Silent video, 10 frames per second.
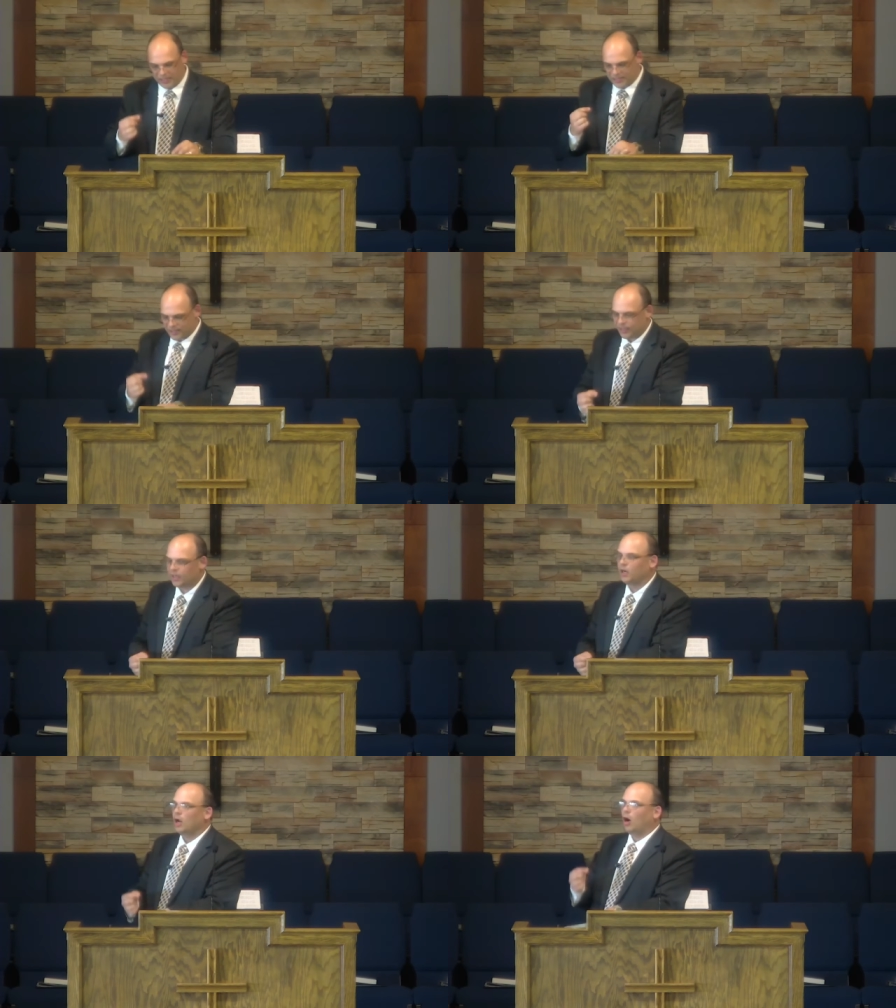
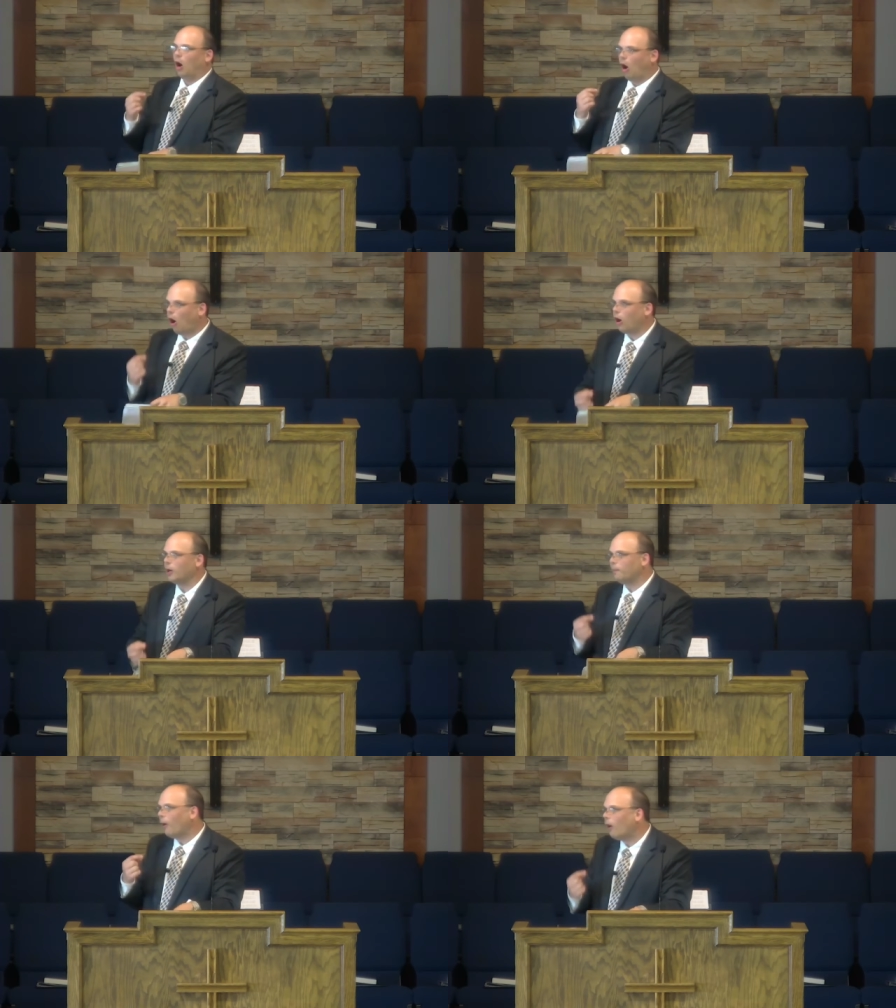see our
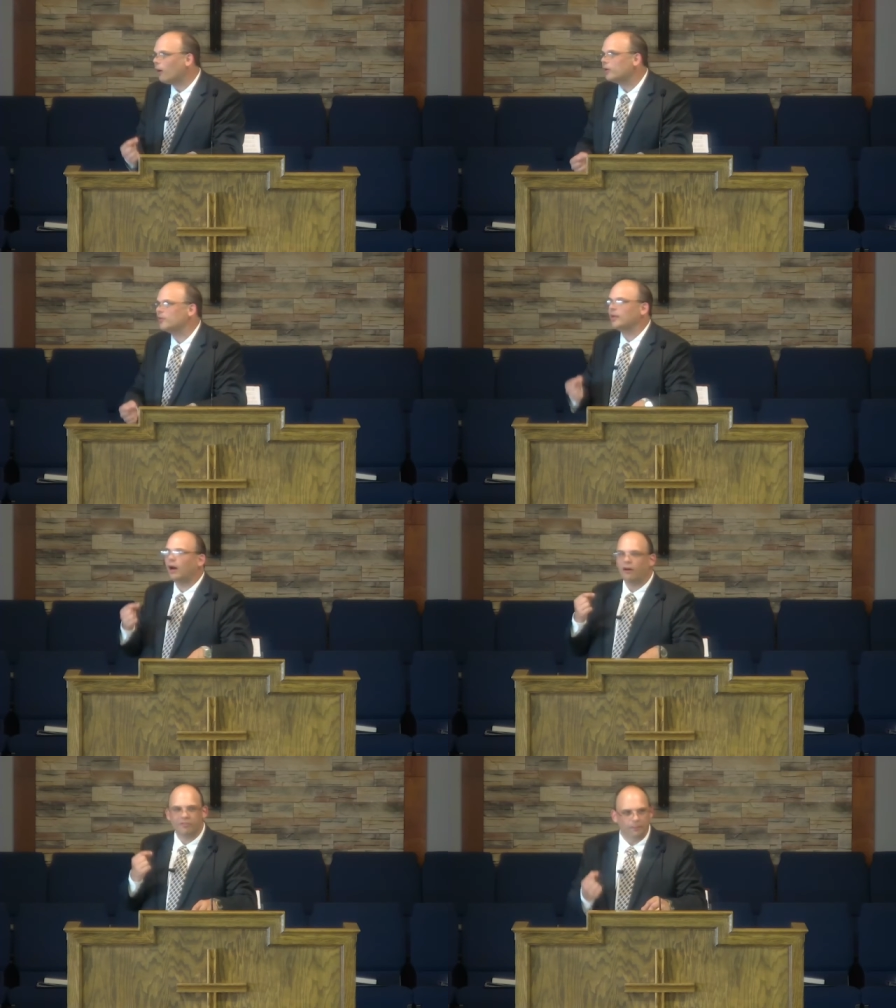part
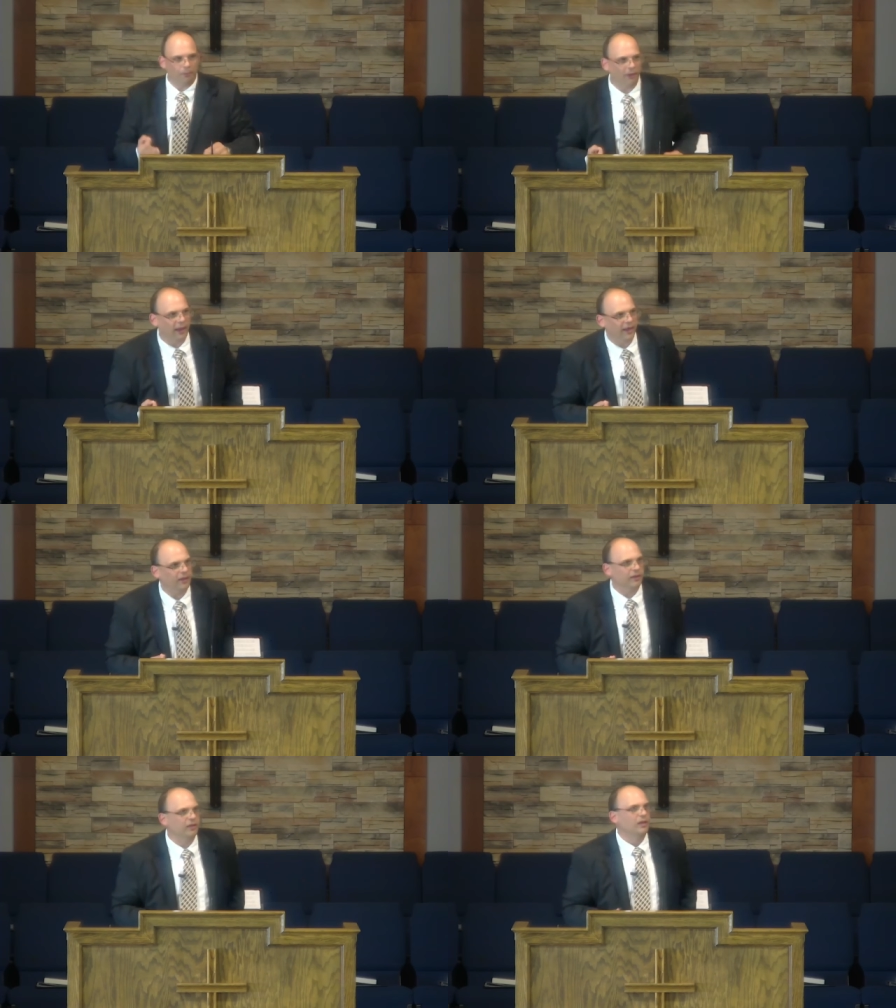of the
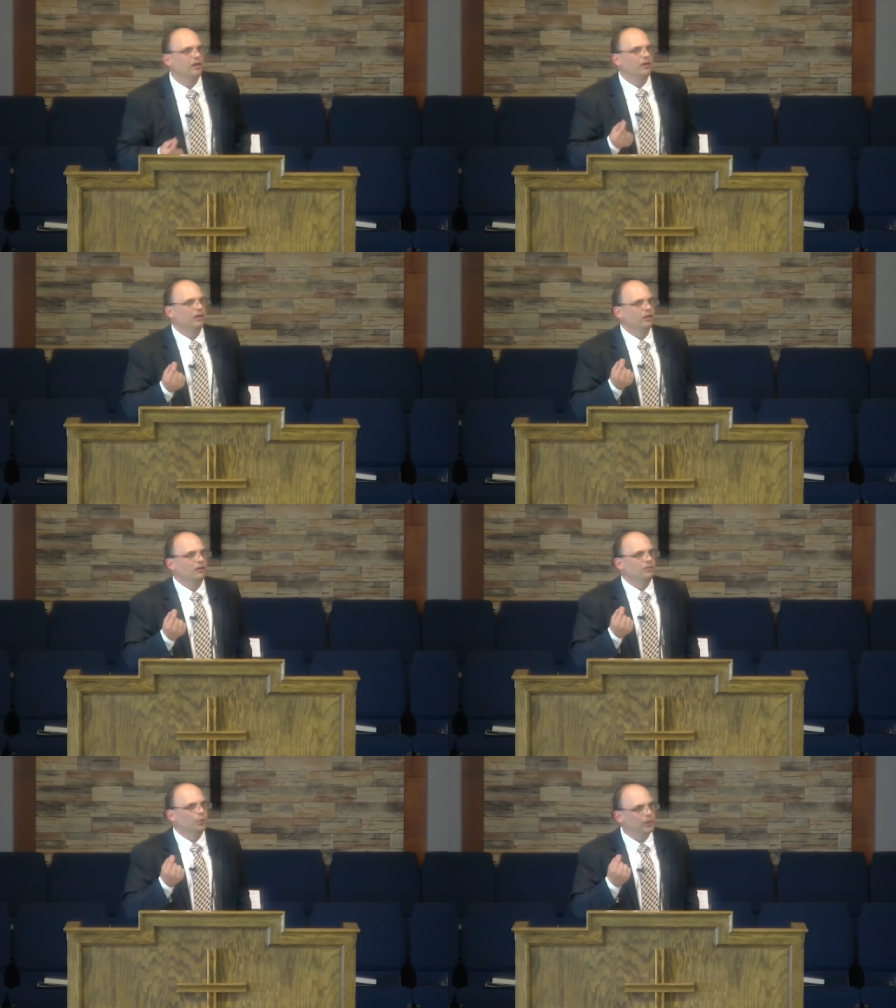plan,
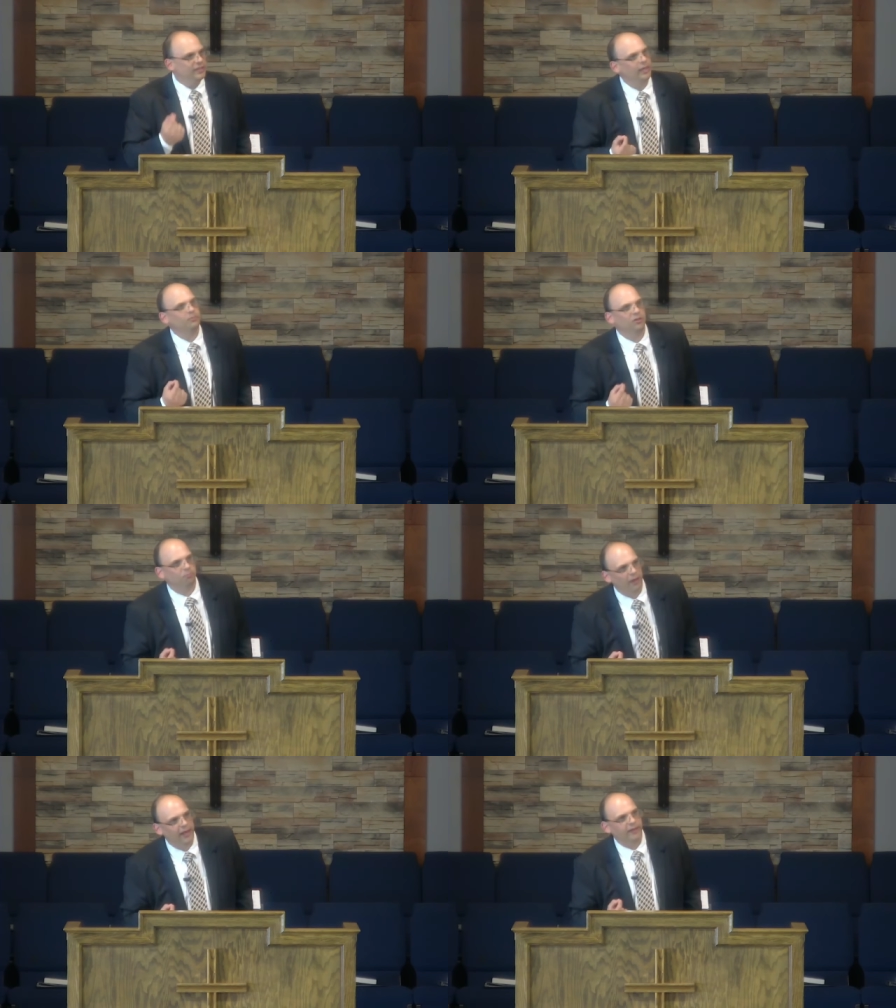the redemptive
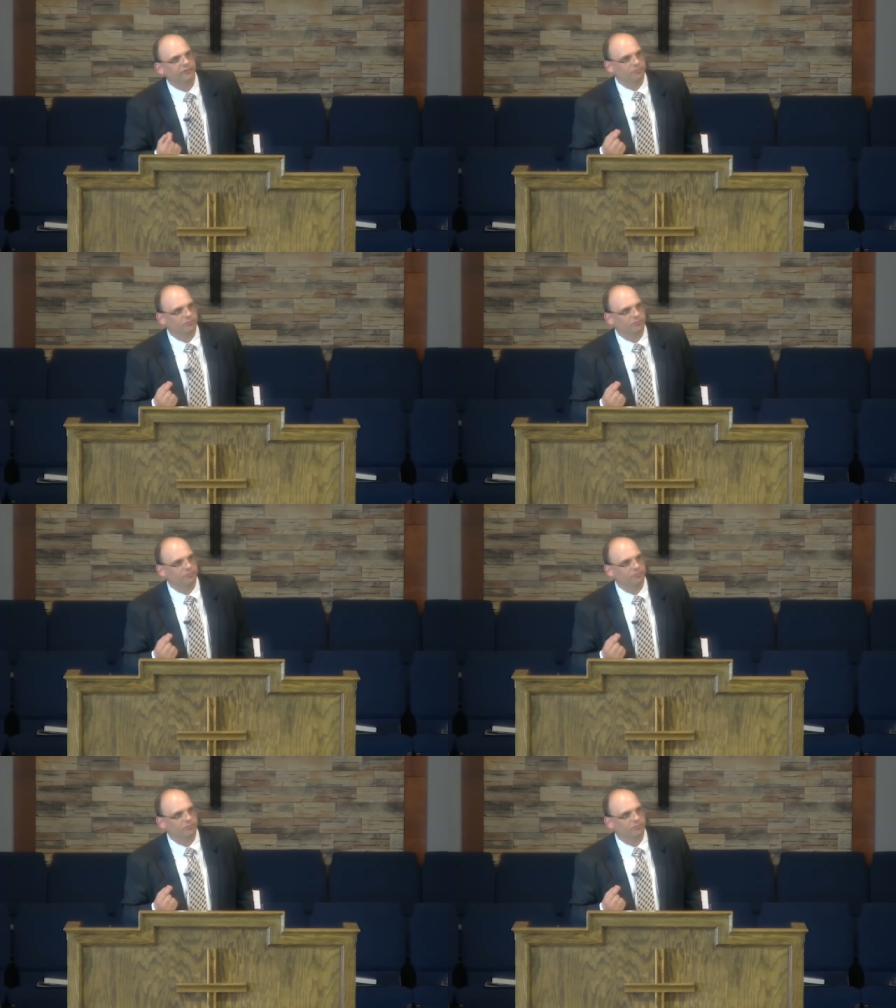plan of